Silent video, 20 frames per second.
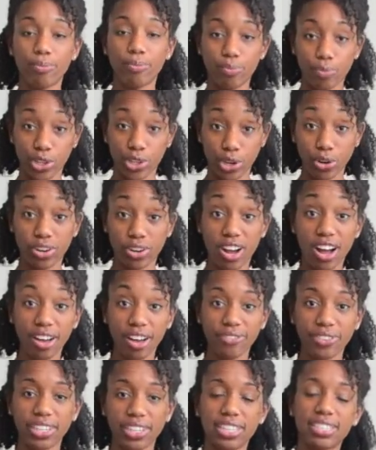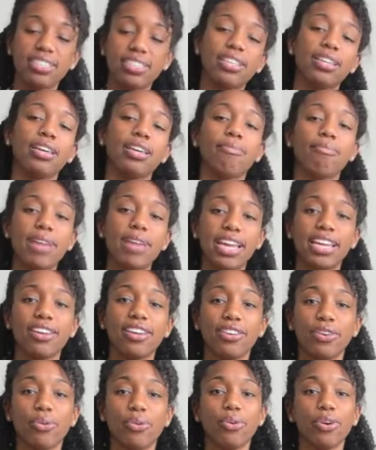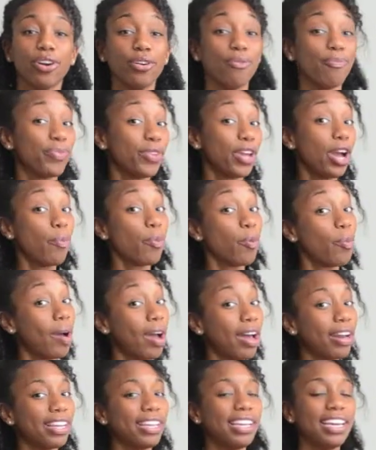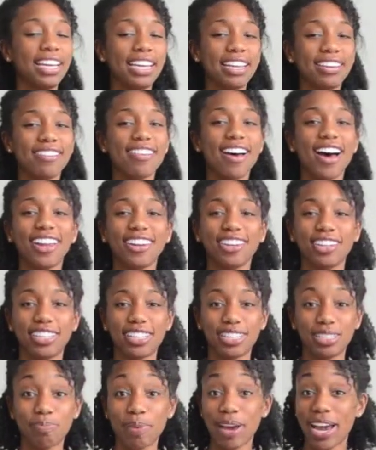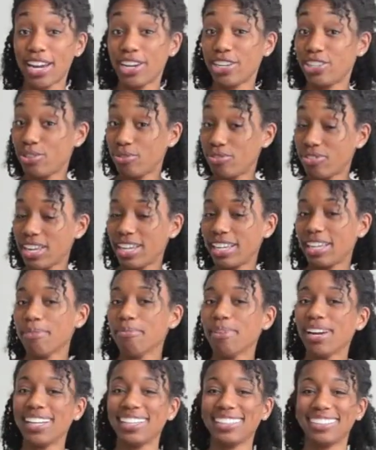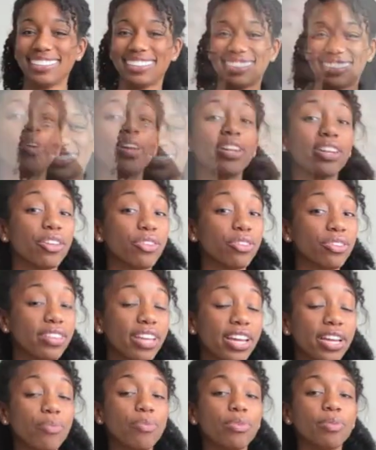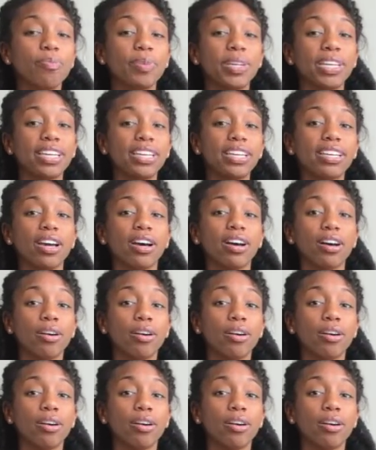with your confidence and make your upper body not look as bad as you think it might. So another thing would be